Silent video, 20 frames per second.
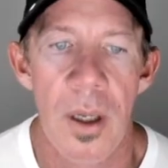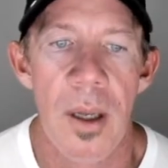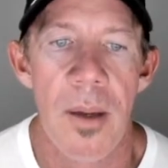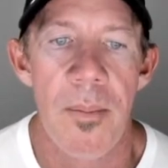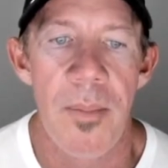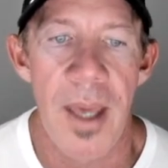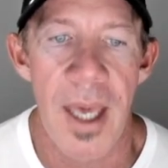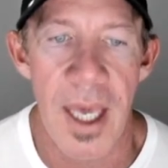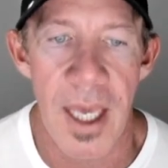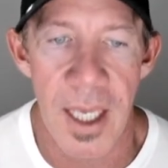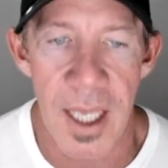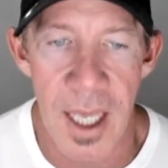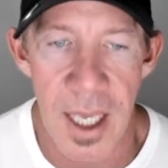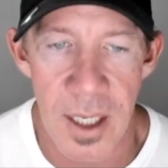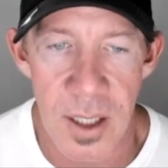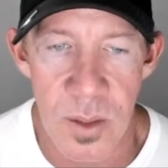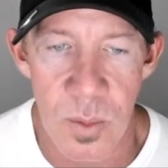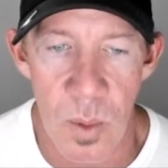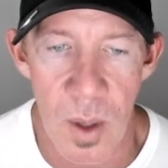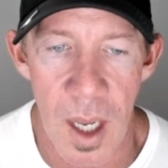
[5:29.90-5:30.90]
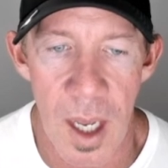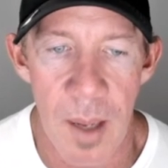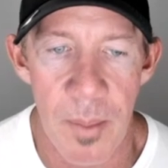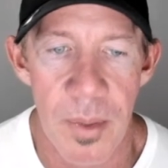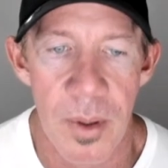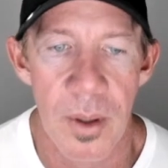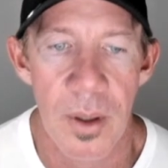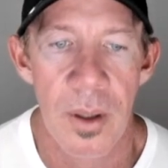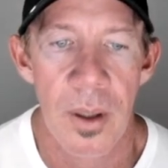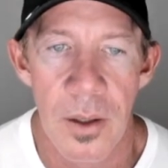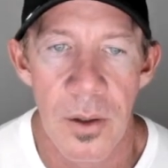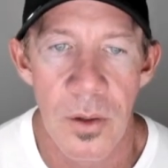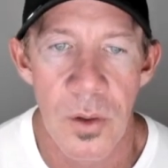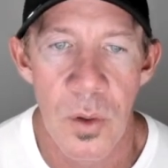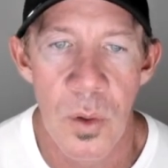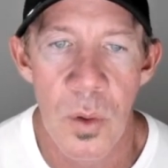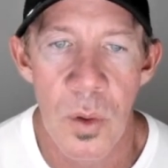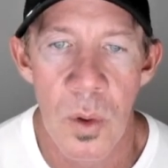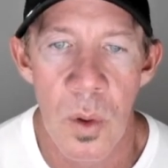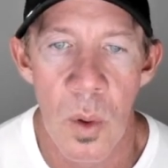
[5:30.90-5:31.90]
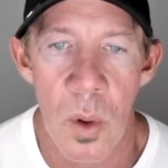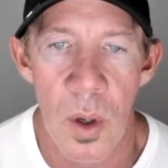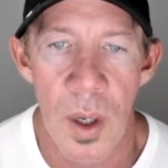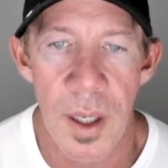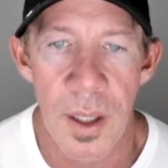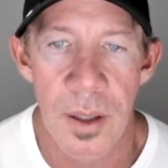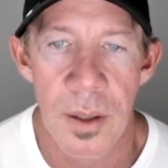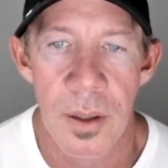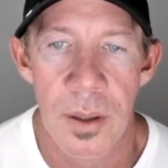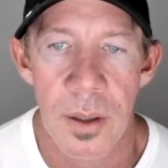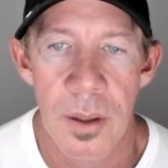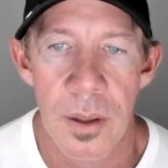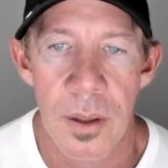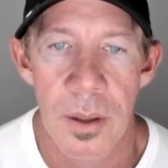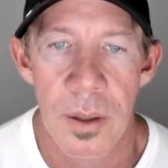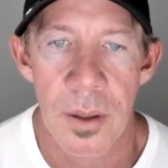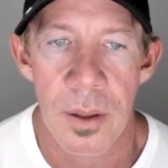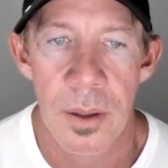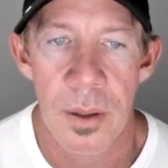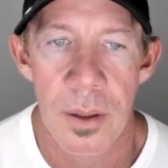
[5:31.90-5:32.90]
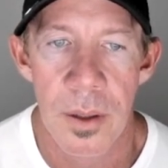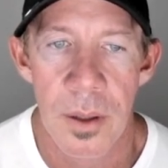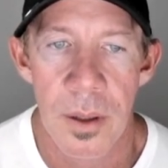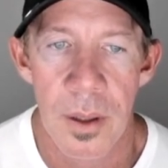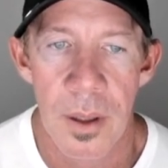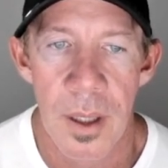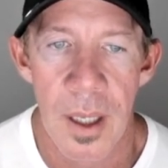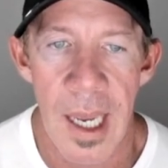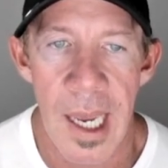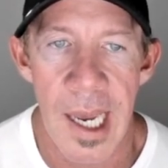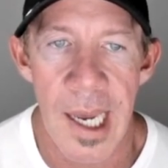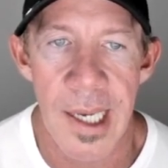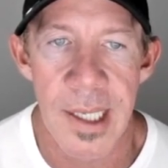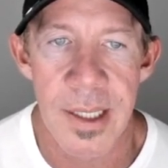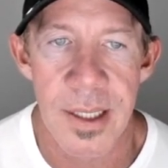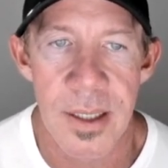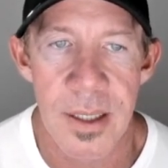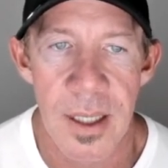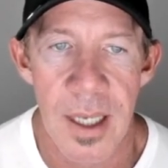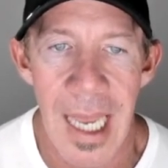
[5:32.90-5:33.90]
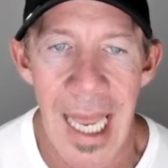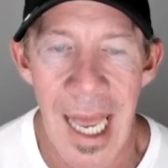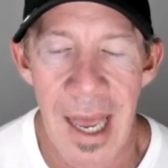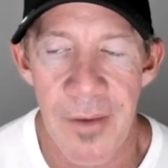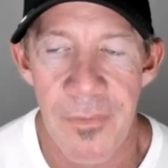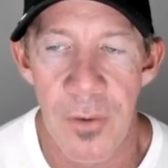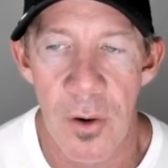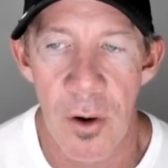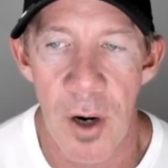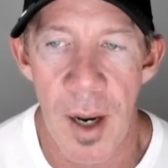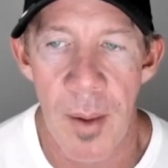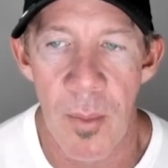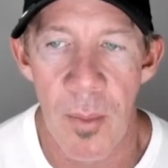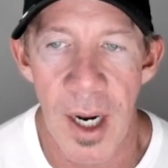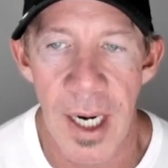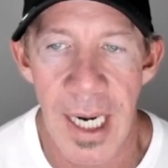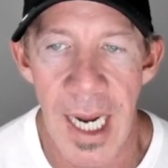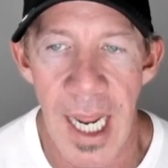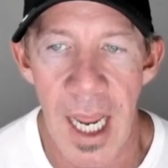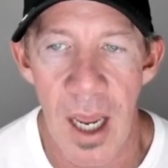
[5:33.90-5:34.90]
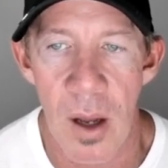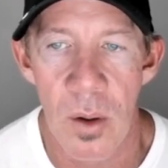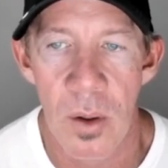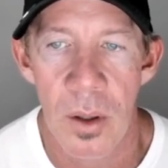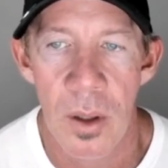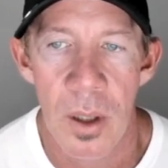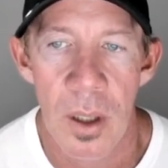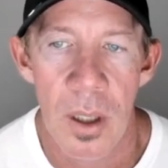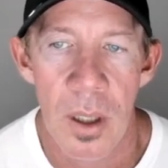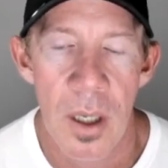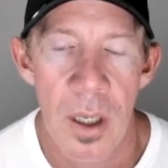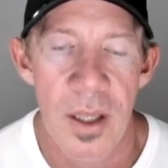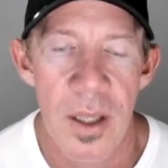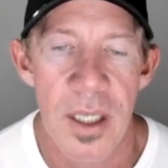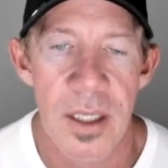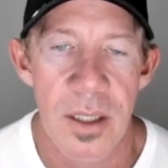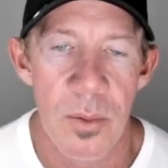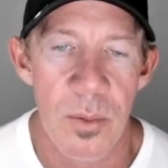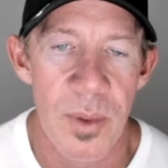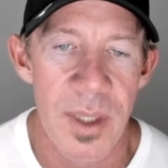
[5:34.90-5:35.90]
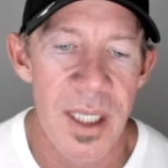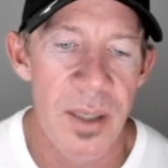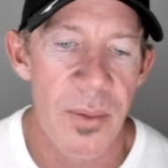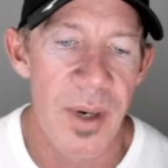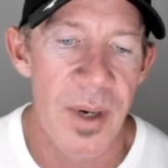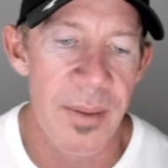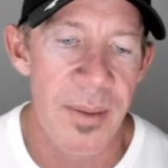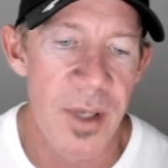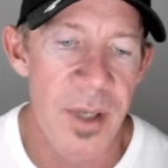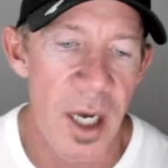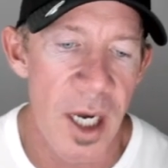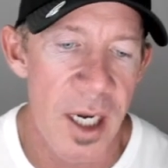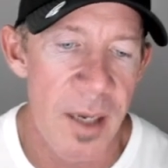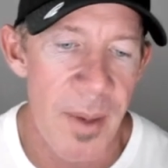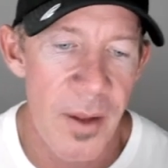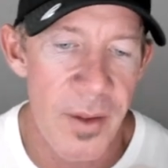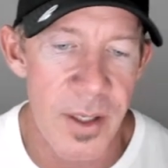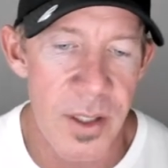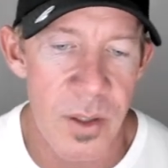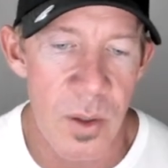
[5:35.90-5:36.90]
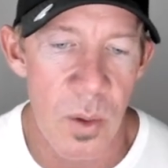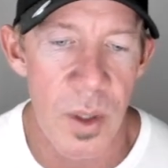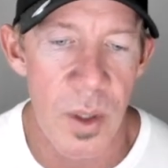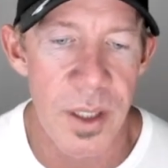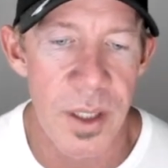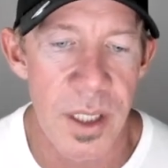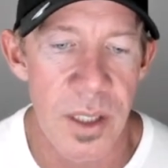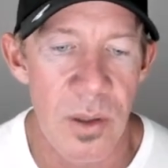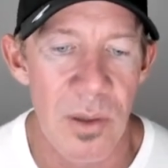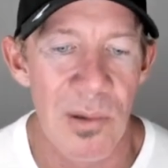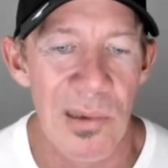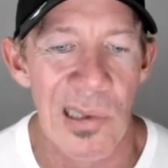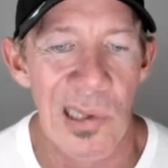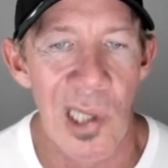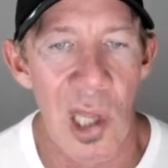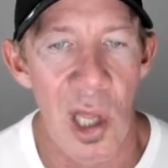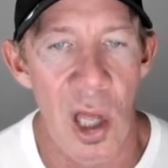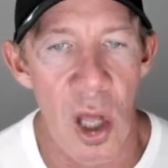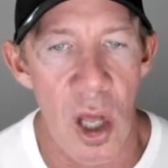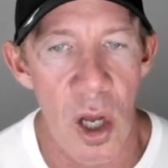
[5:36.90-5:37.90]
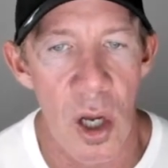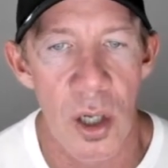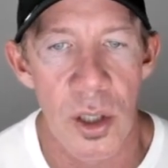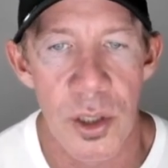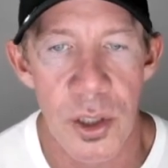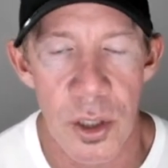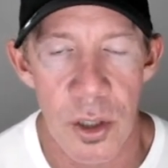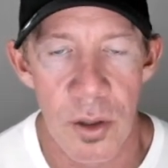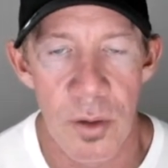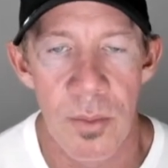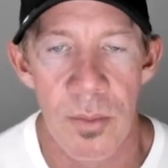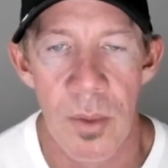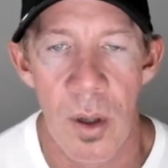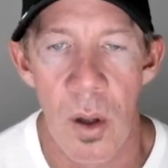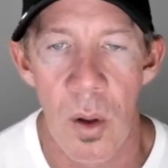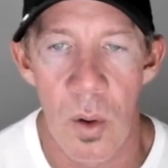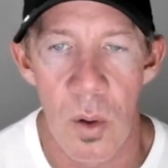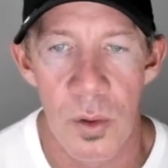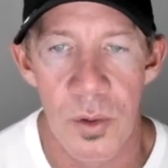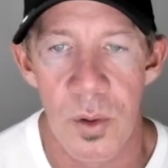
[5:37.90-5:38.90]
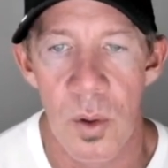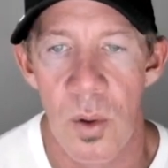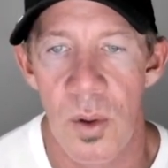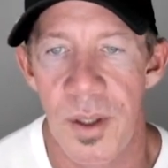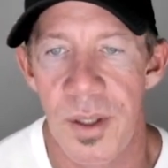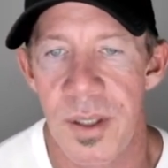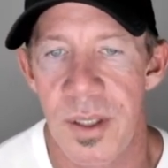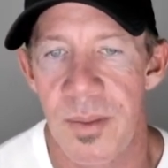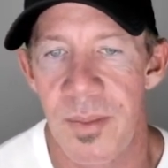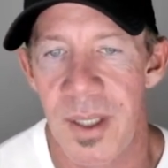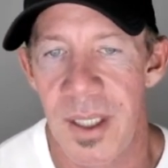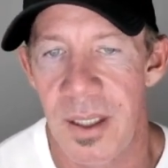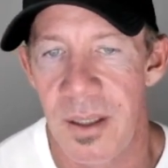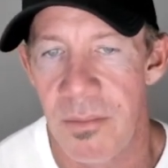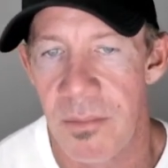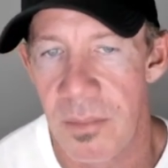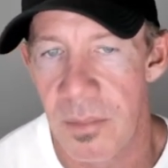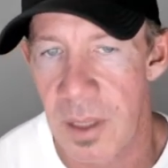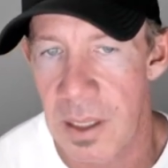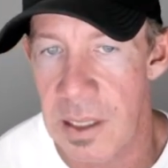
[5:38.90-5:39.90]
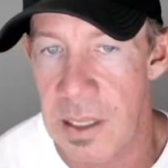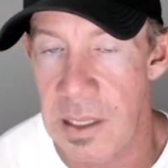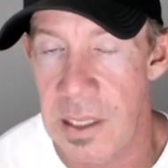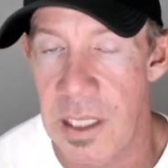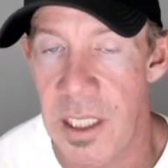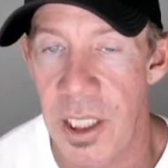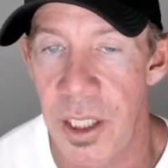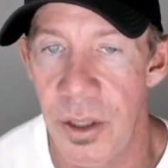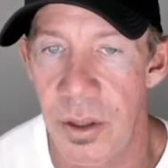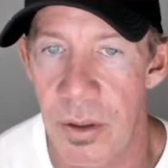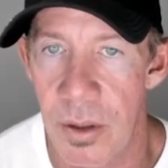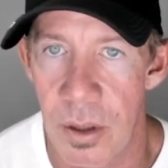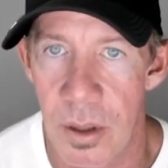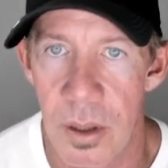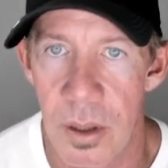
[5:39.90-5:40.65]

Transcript: Pancake Swap, KuCoin has FRM right now when, when I'm talking about these coins, these are long-term hold coins. I mean, like a year,